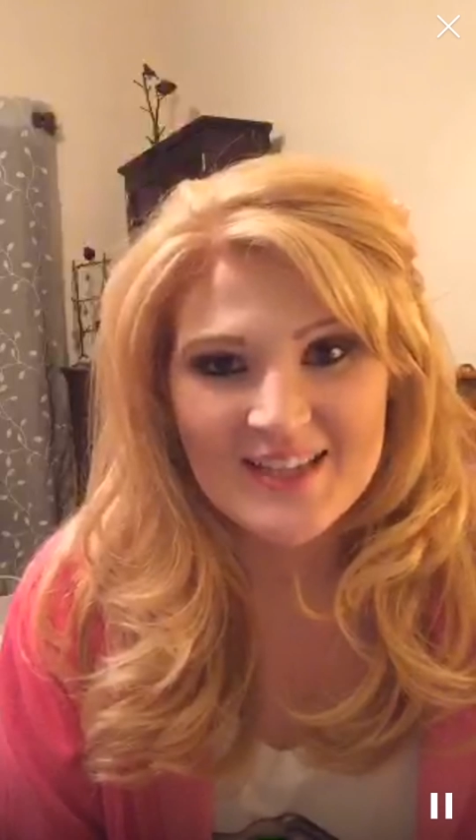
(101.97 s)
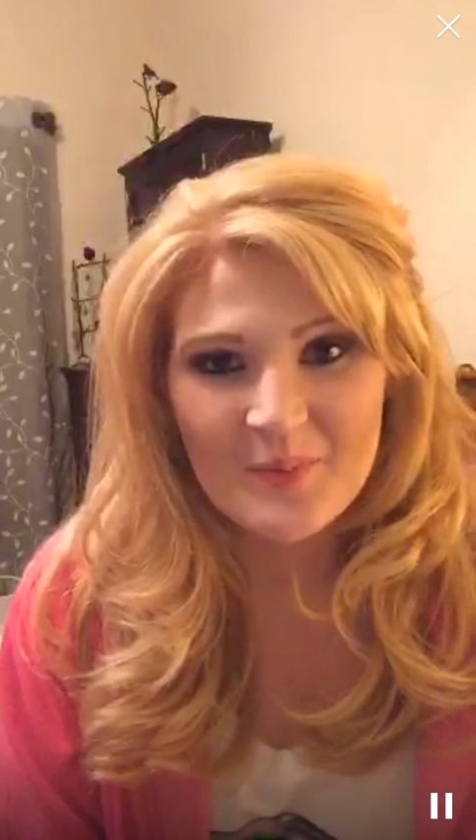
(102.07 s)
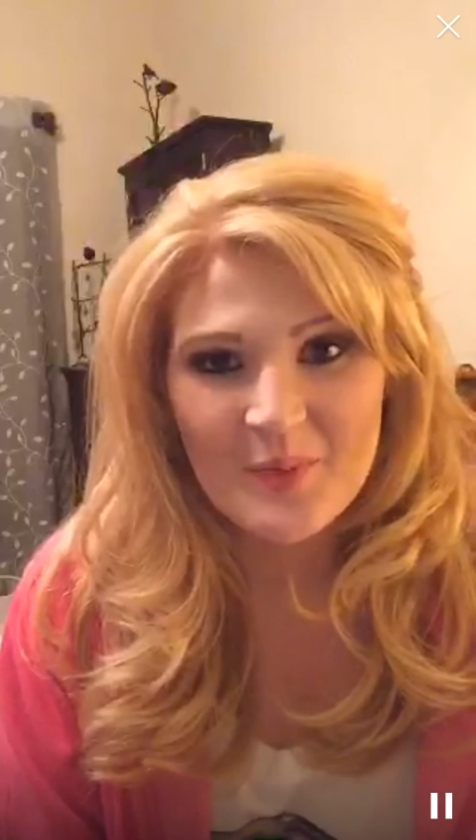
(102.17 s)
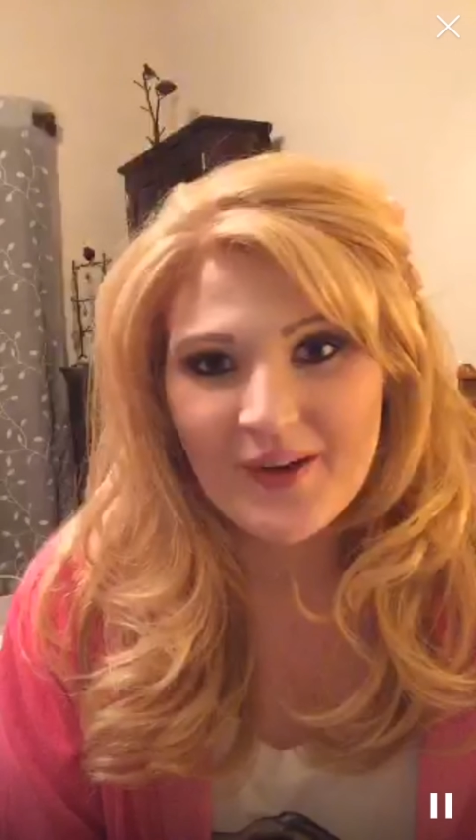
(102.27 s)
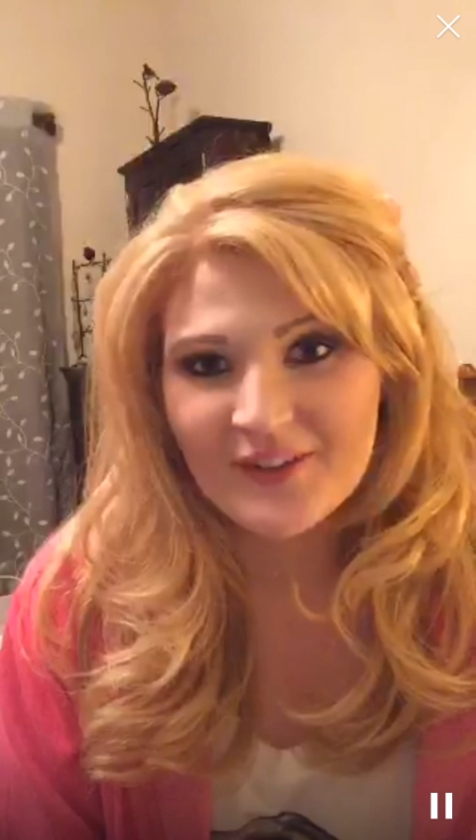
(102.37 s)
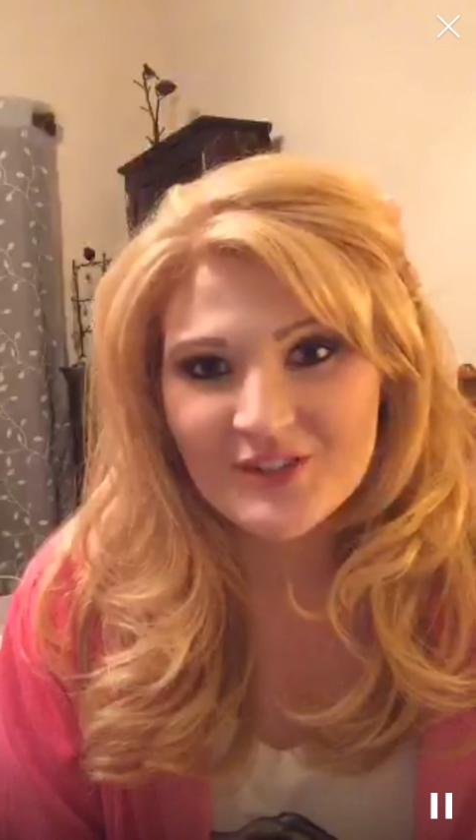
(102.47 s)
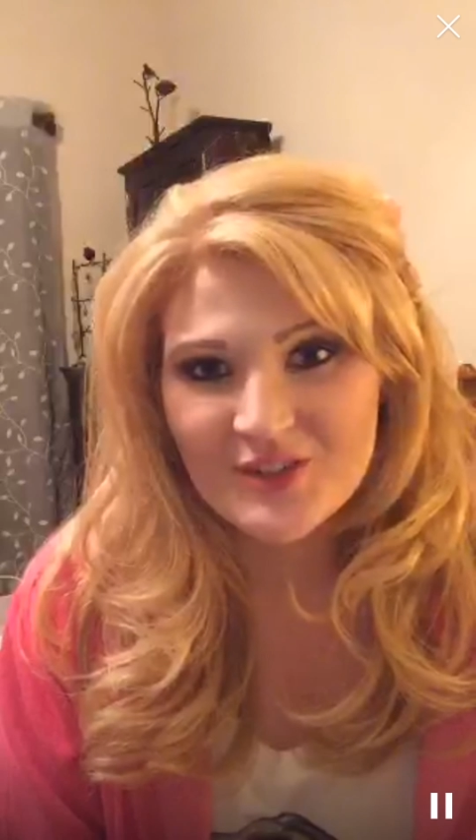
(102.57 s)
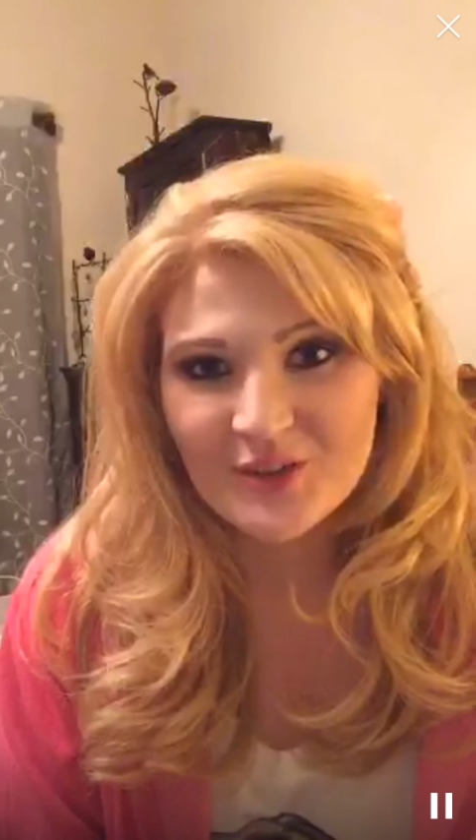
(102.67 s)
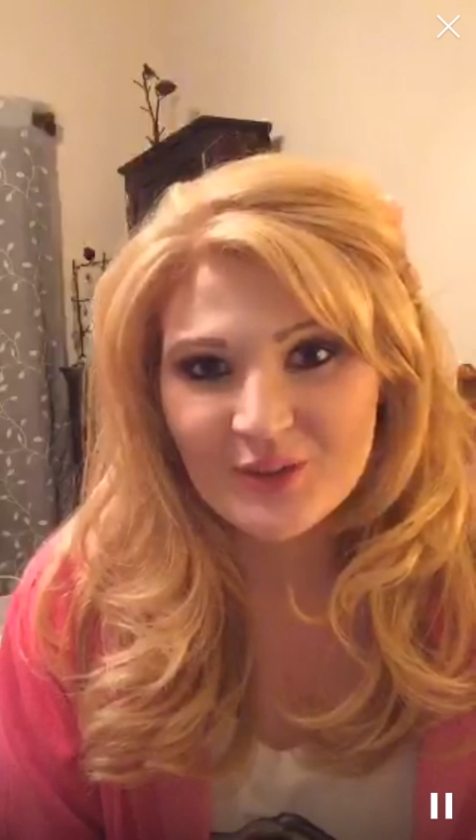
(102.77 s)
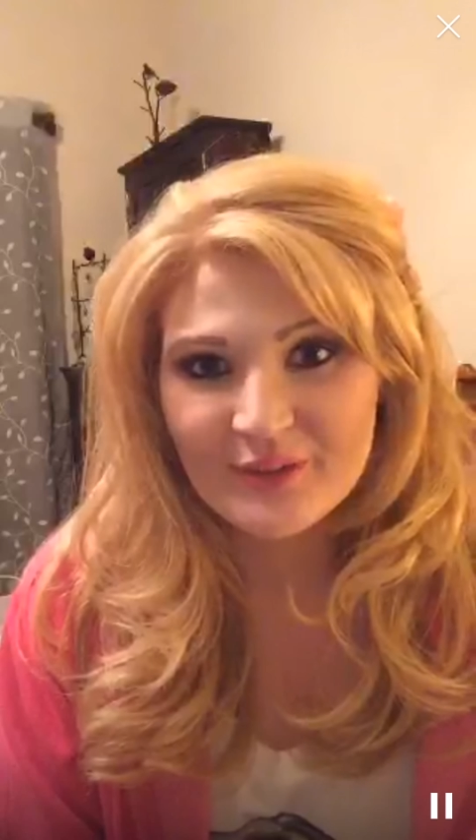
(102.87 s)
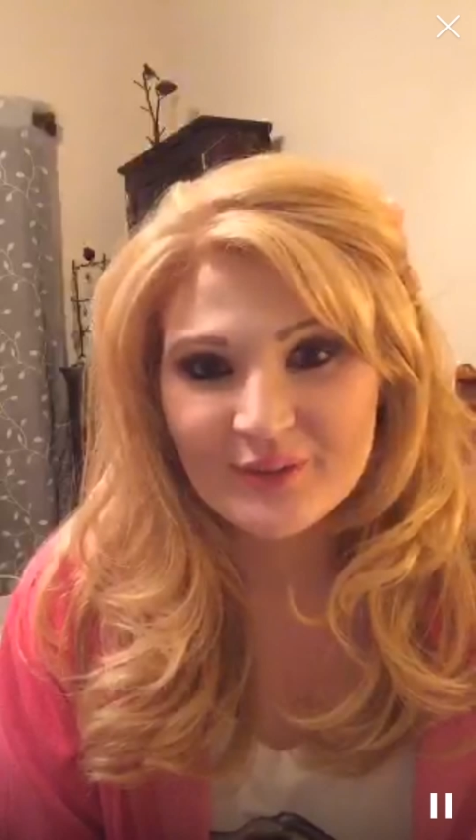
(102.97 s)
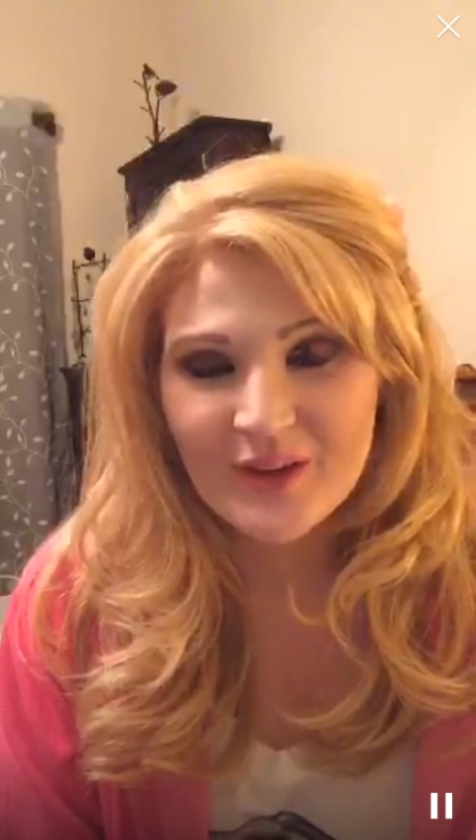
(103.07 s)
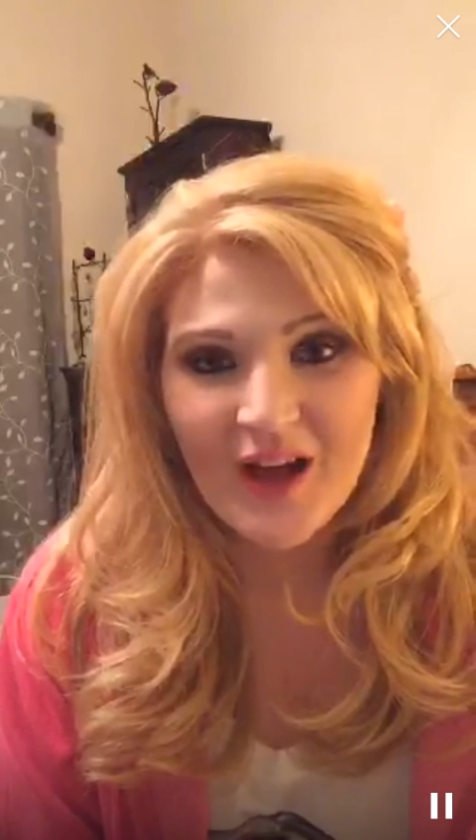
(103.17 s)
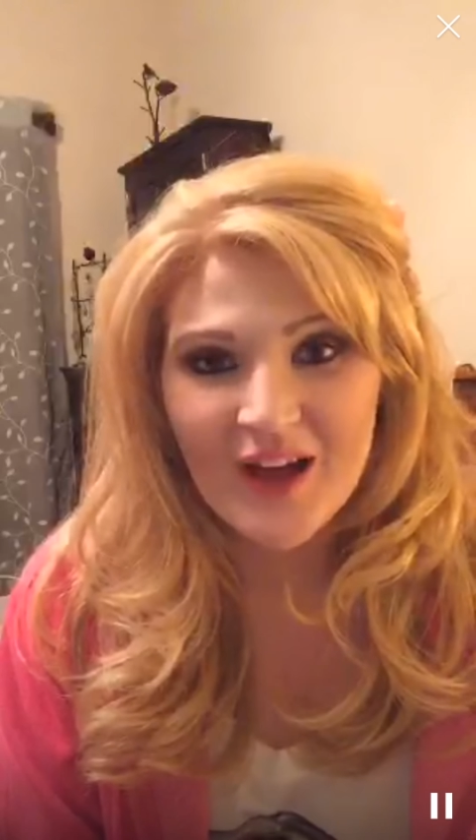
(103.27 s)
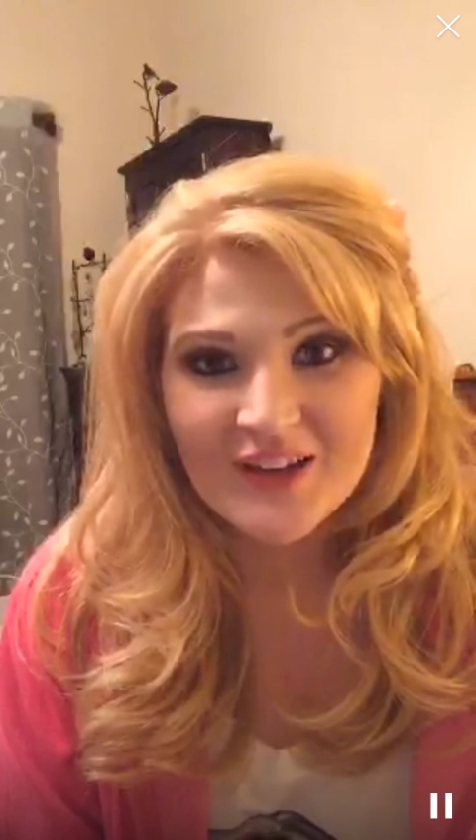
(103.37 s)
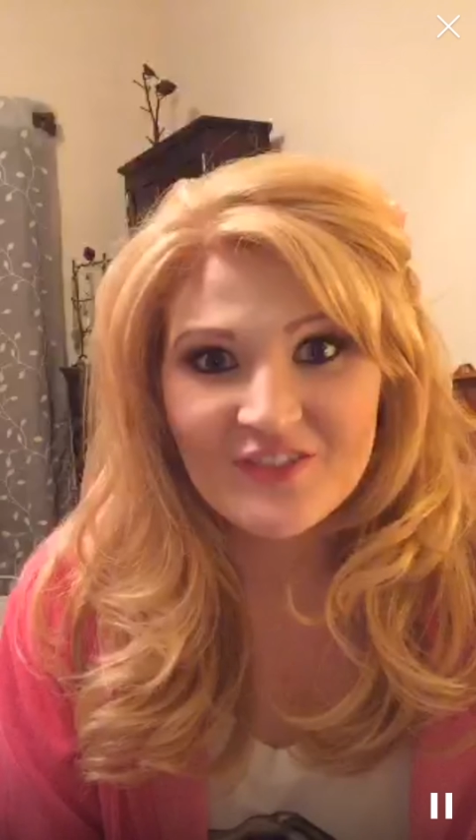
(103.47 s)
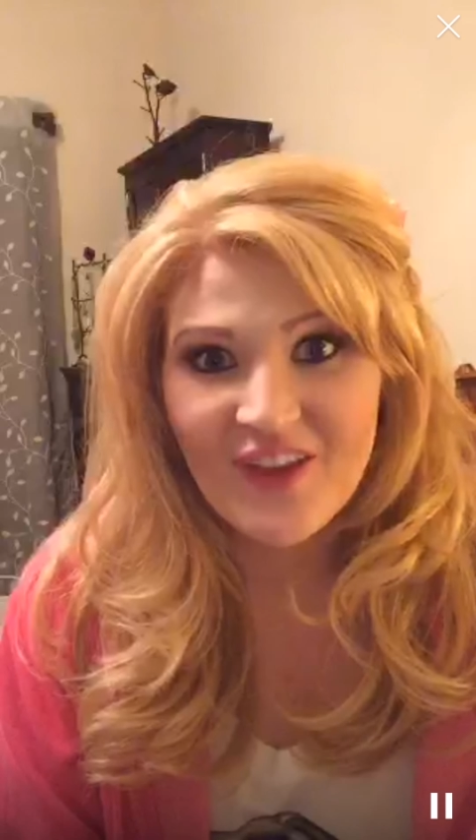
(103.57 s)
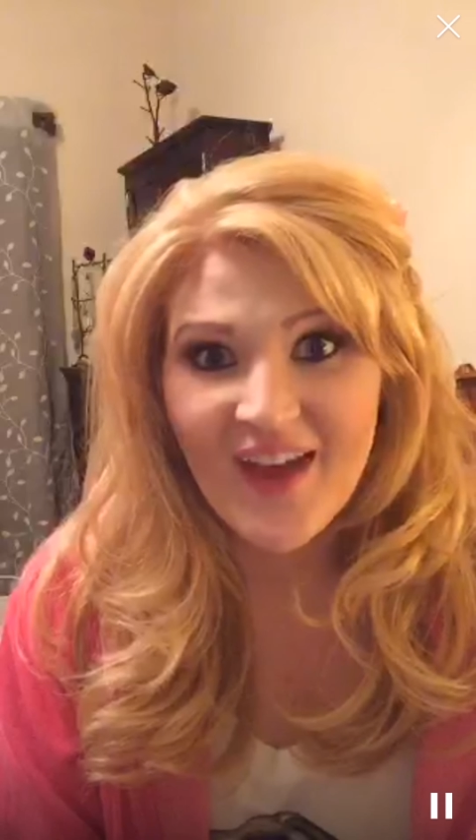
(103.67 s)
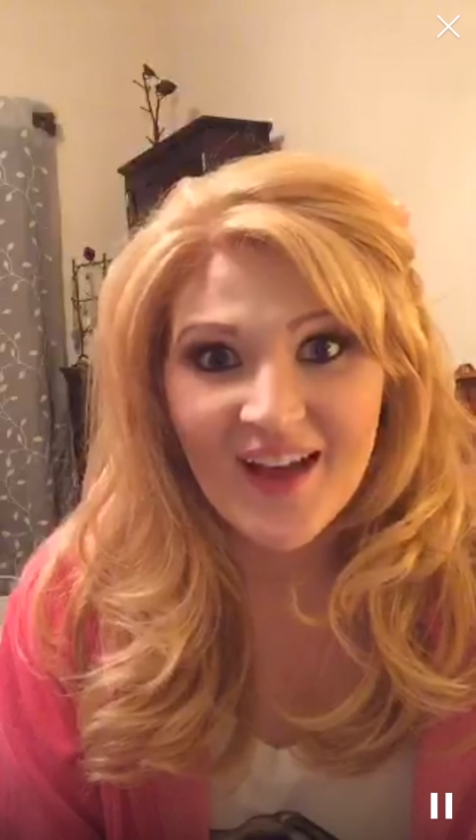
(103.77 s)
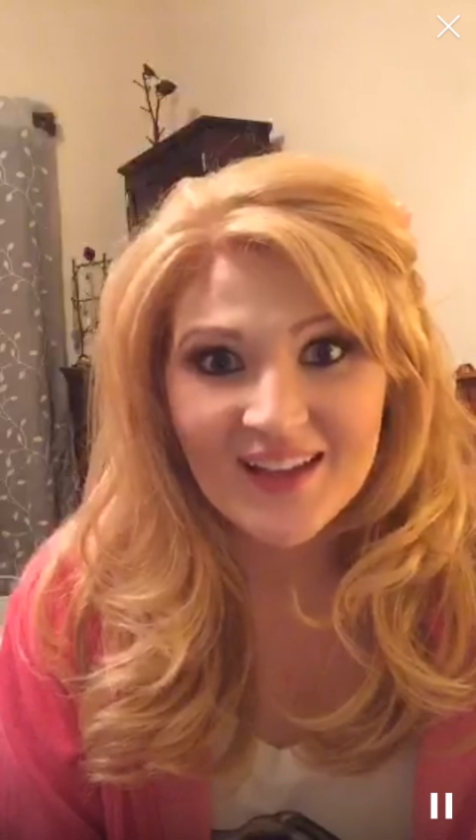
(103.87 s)
I'm about to
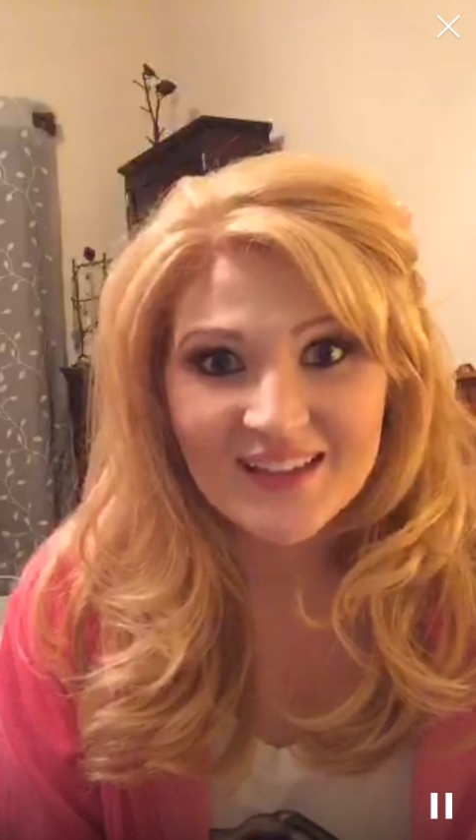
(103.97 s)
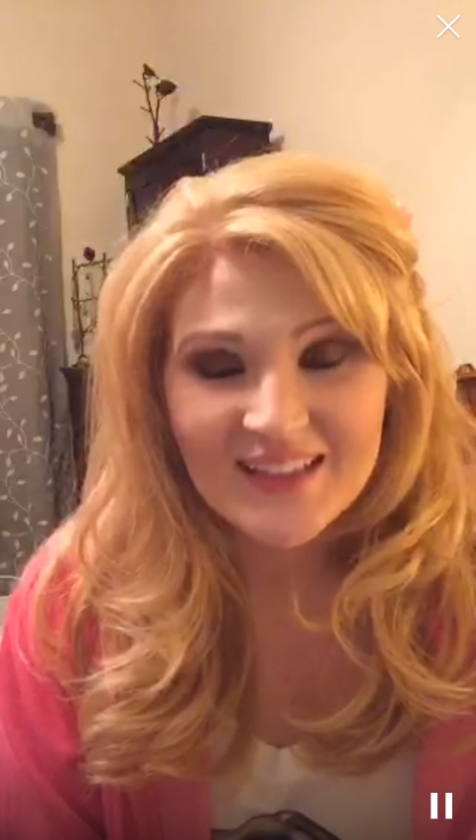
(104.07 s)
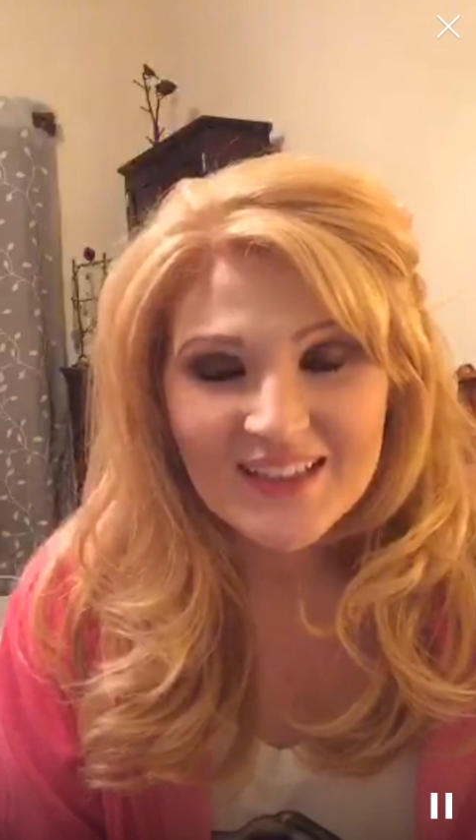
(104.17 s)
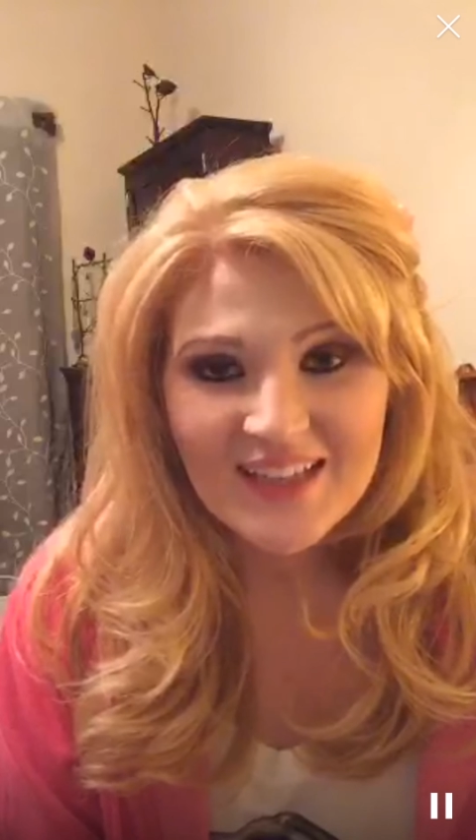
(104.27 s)
unveil